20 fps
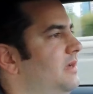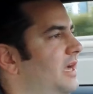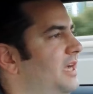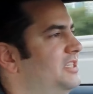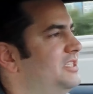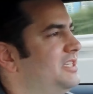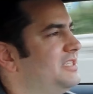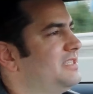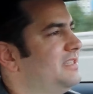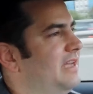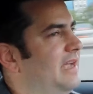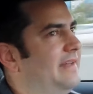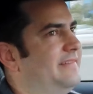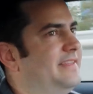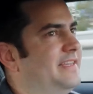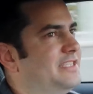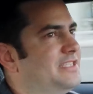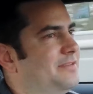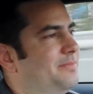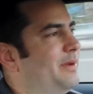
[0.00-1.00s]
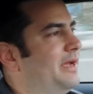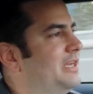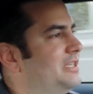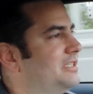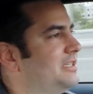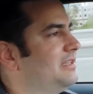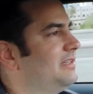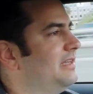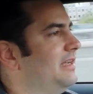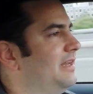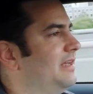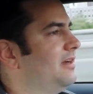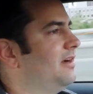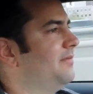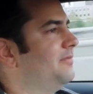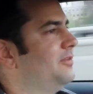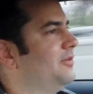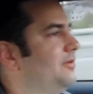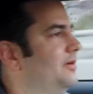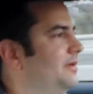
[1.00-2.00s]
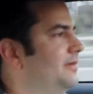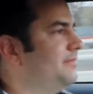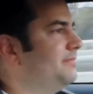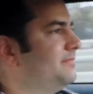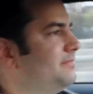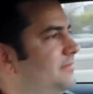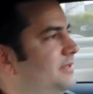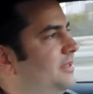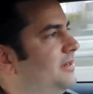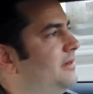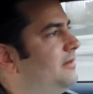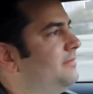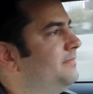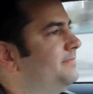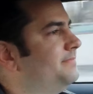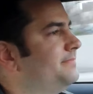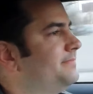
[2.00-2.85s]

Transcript: It's just the anticipation leading up to it, you know.